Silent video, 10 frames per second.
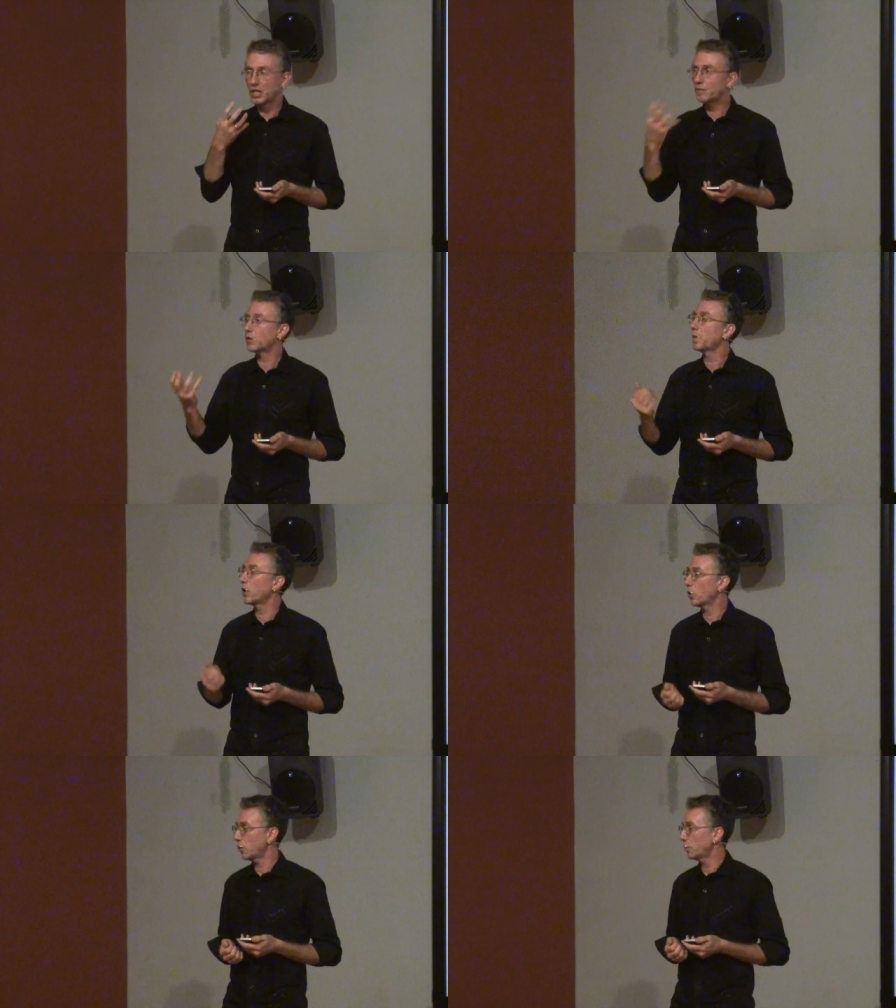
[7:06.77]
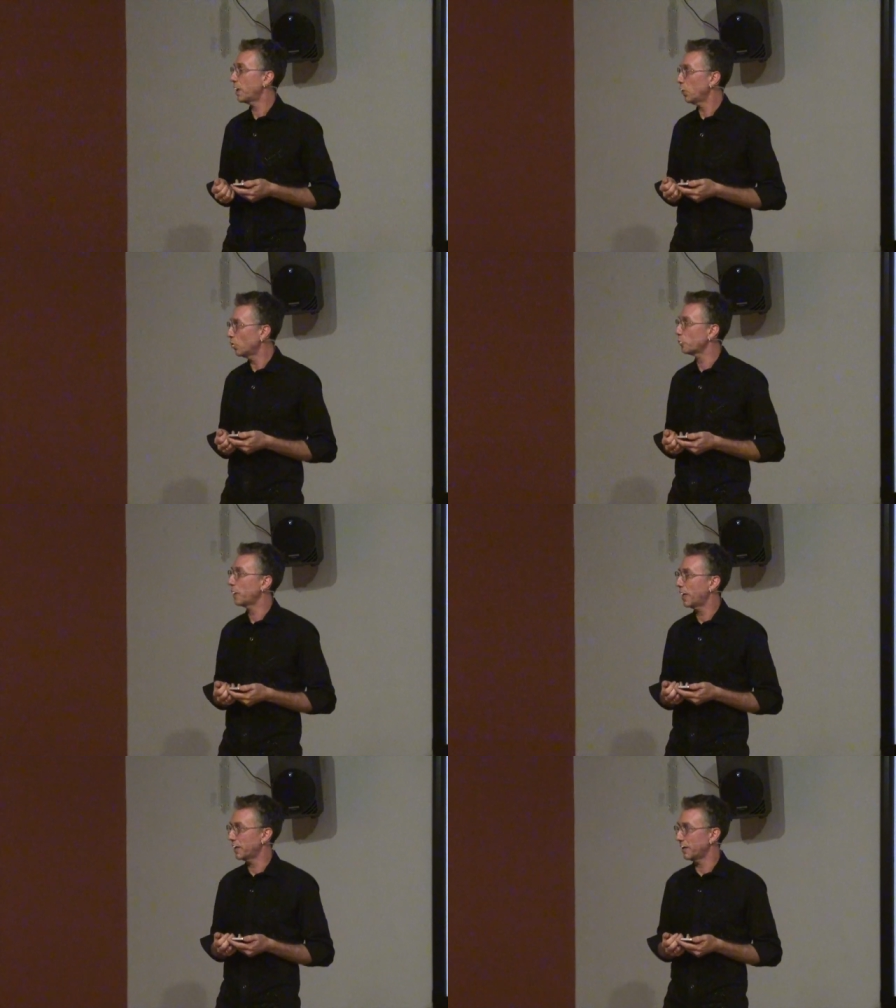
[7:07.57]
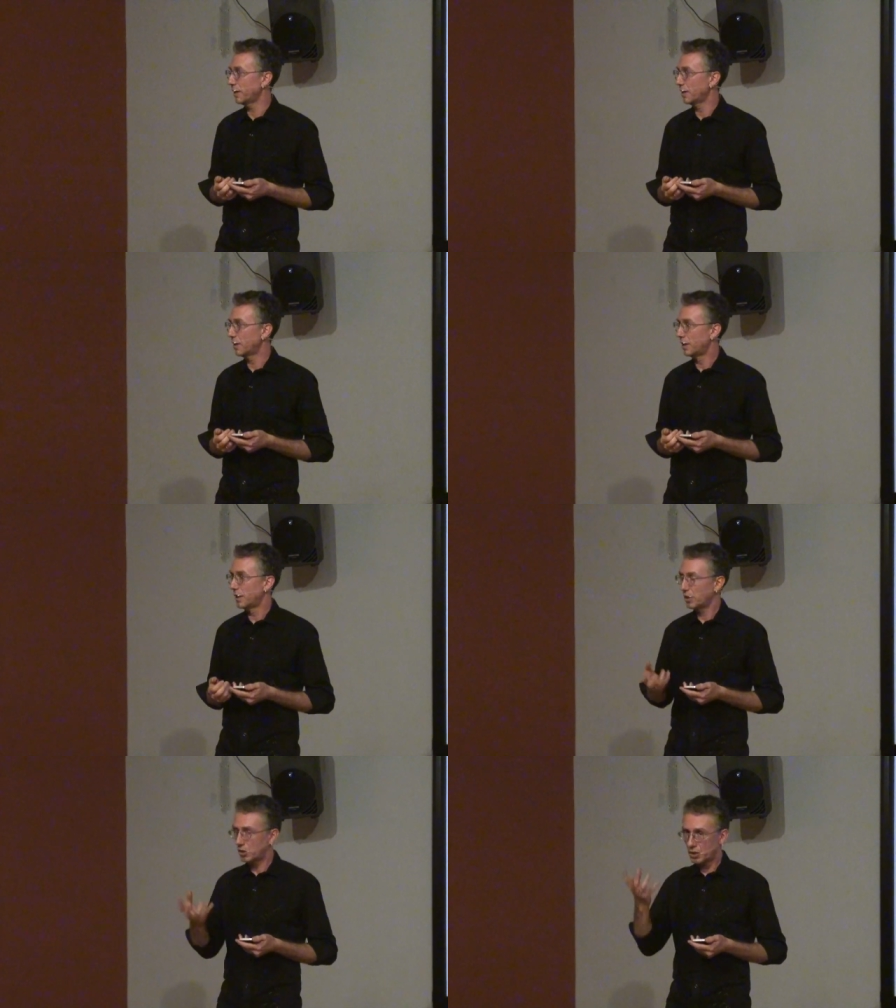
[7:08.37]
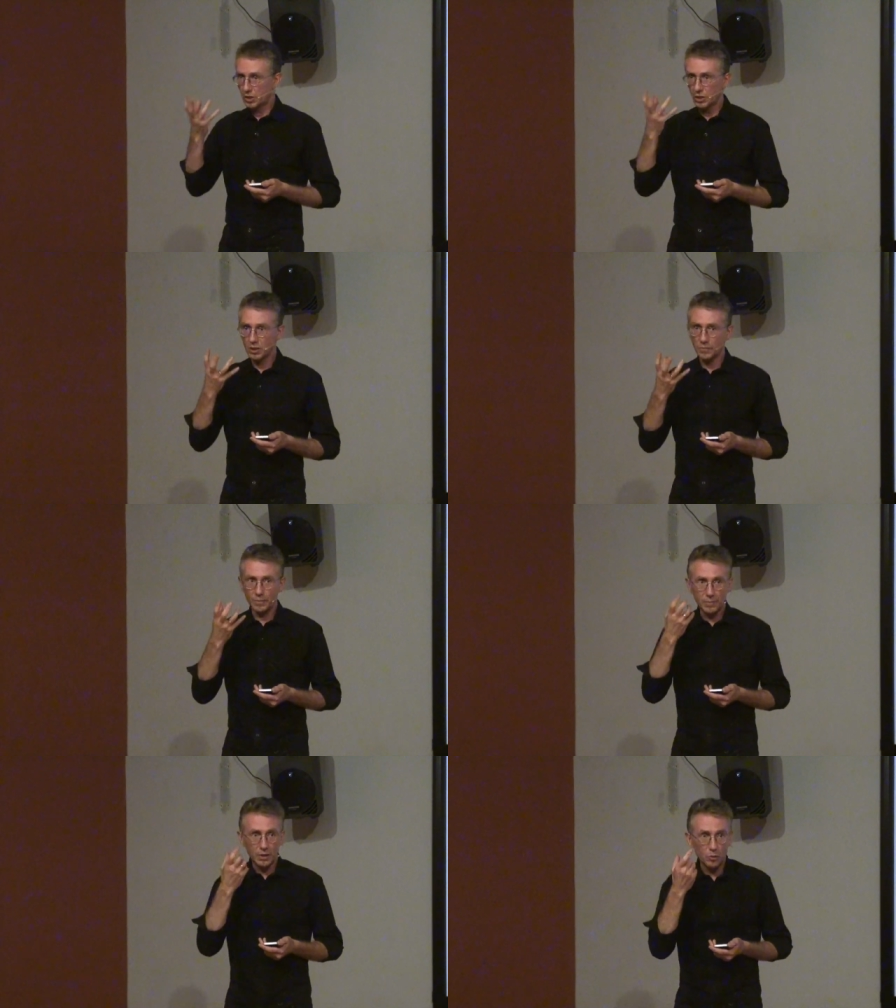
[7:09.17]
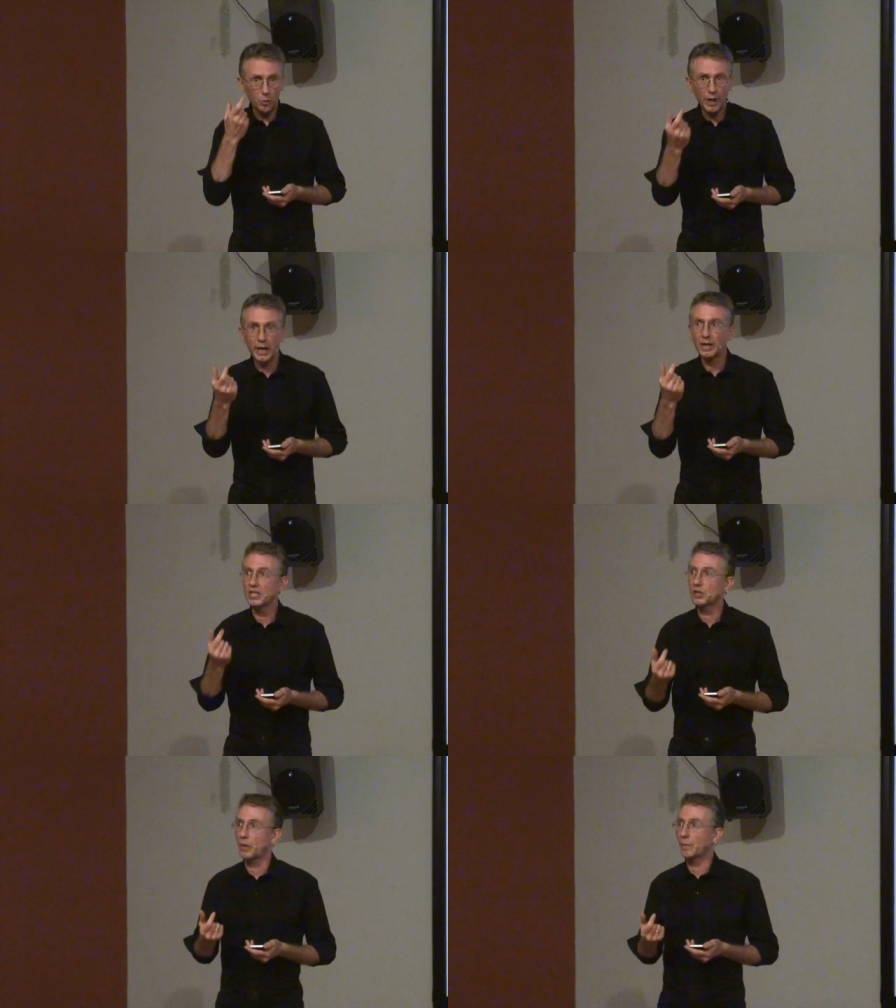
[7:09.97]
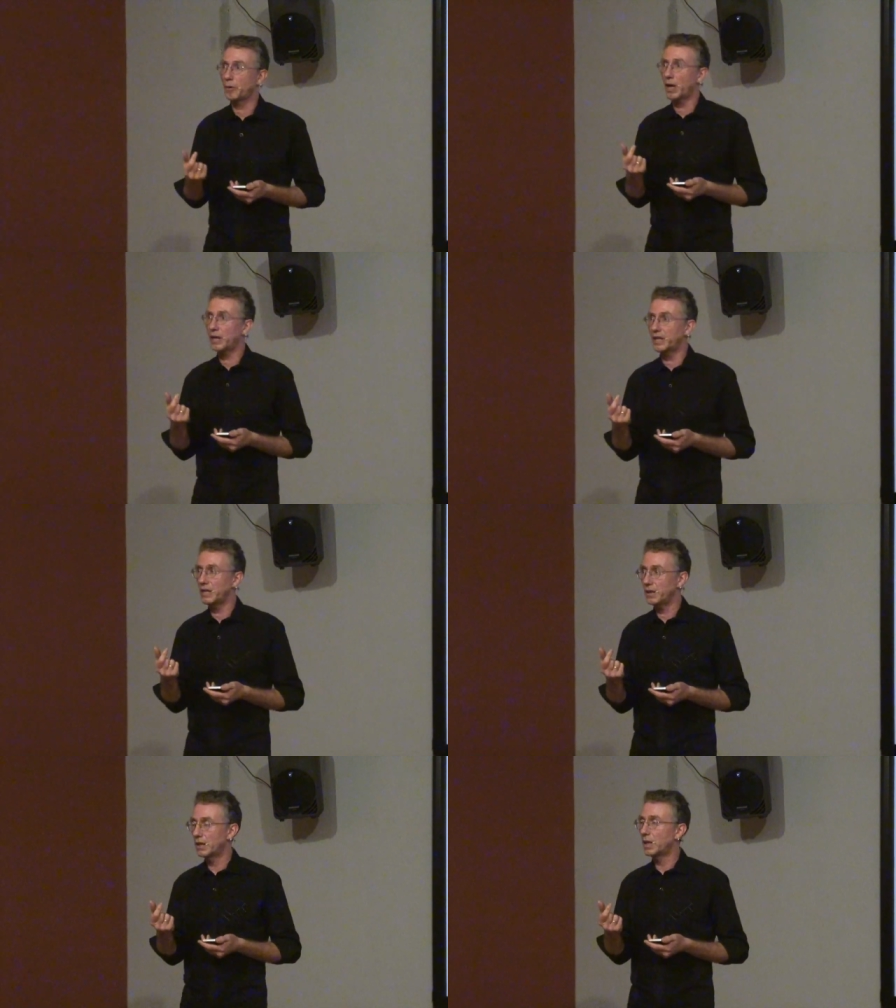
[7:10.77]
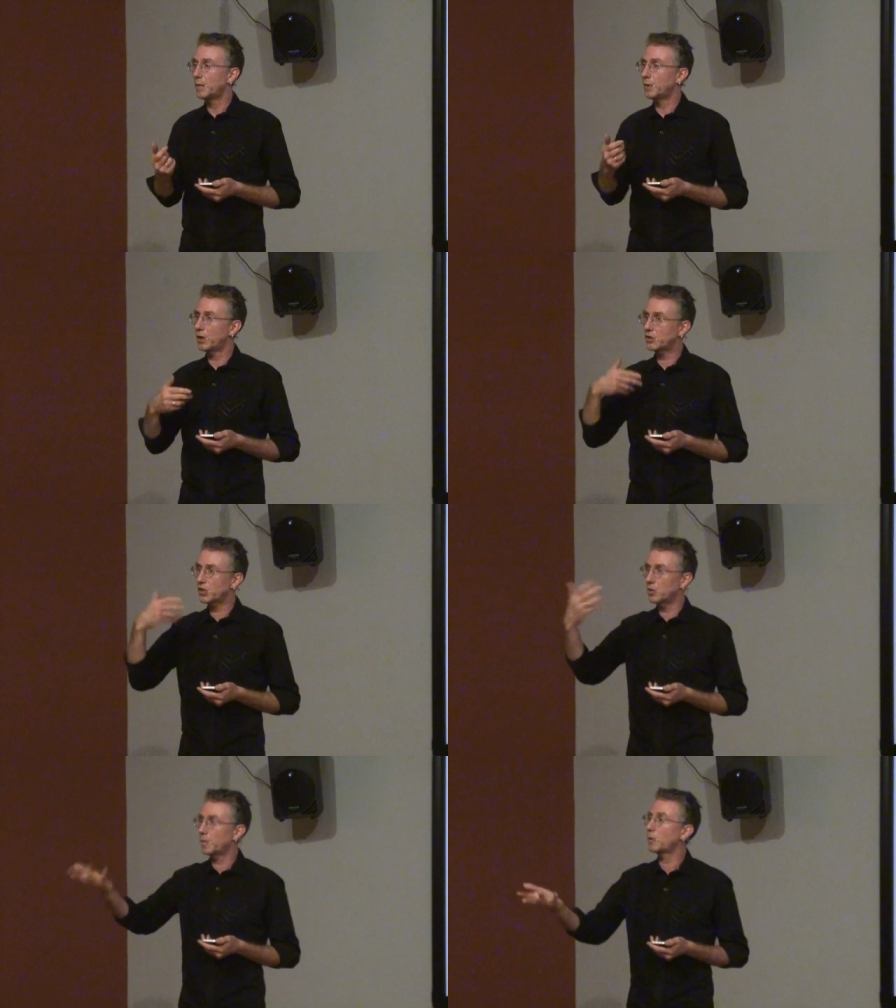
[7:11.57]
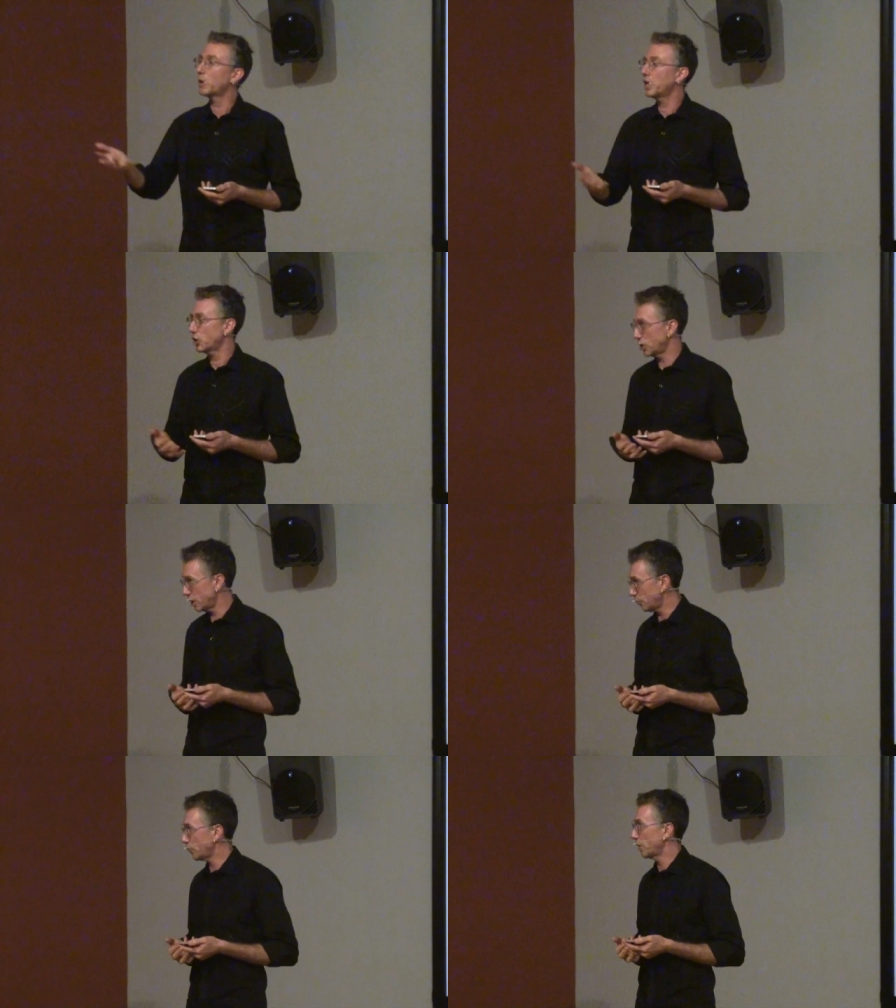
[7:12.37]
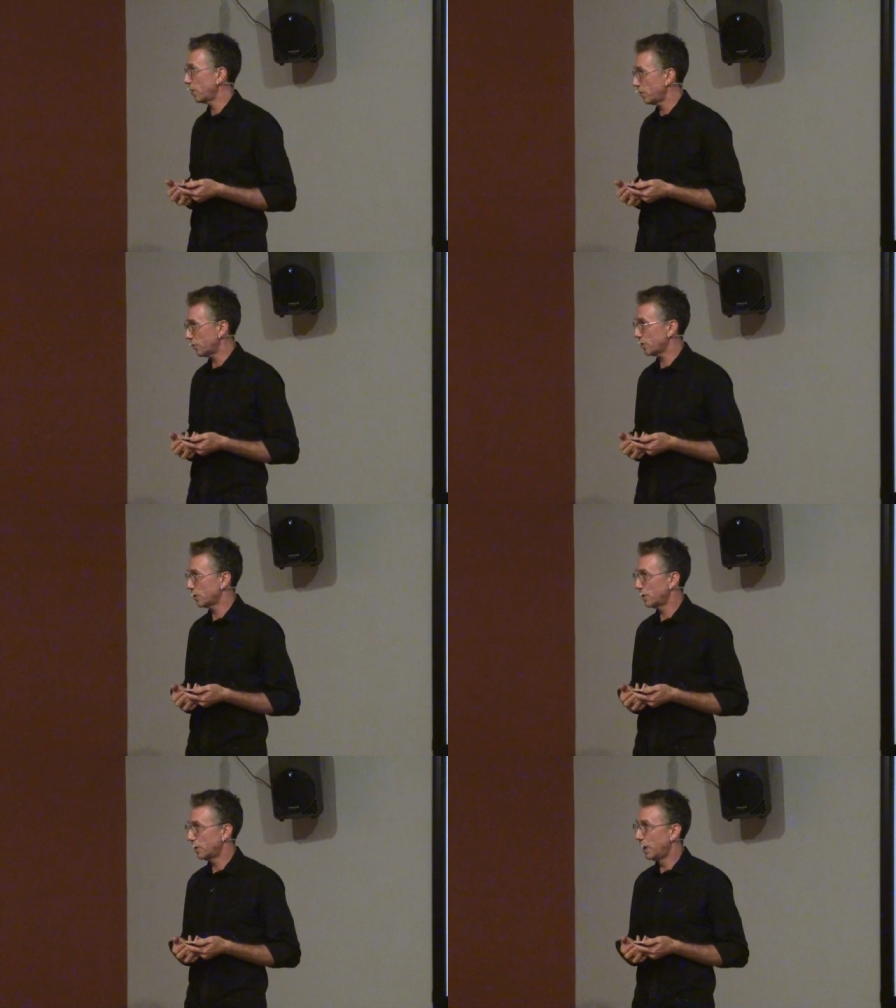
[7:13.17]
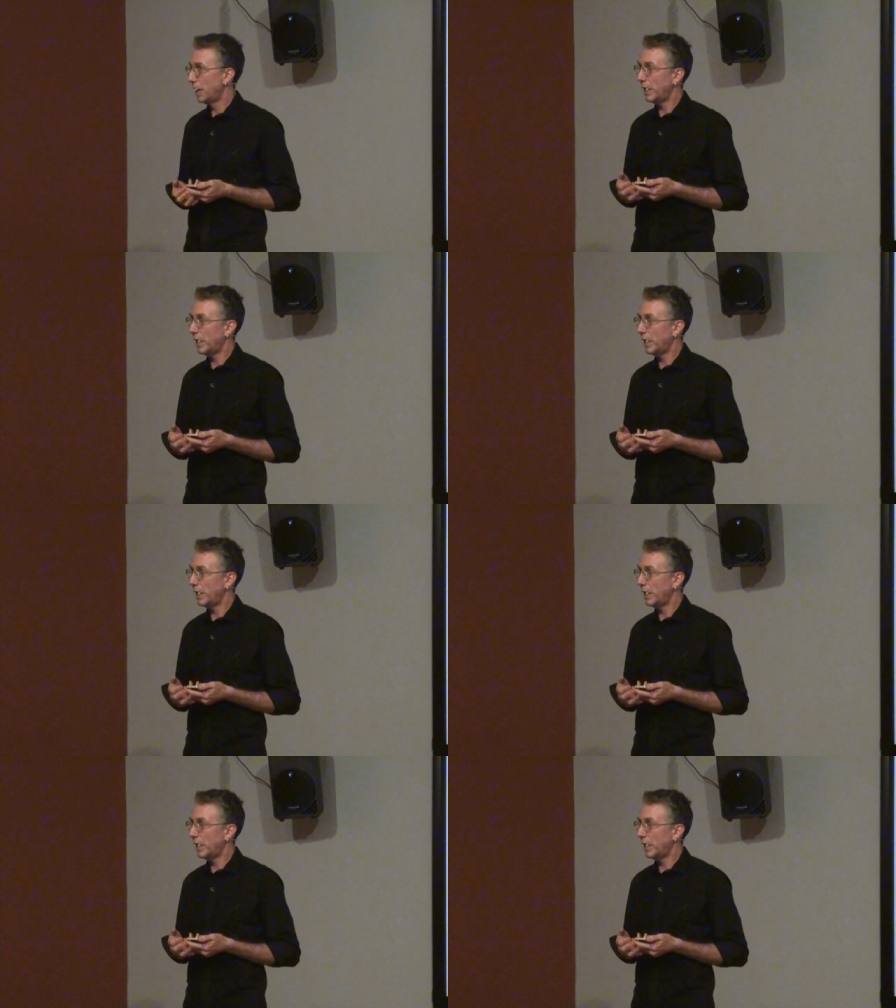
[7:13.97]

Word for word: it shifted my whole, my whole reality, just my, the way I describe reality, but also my relationship with others.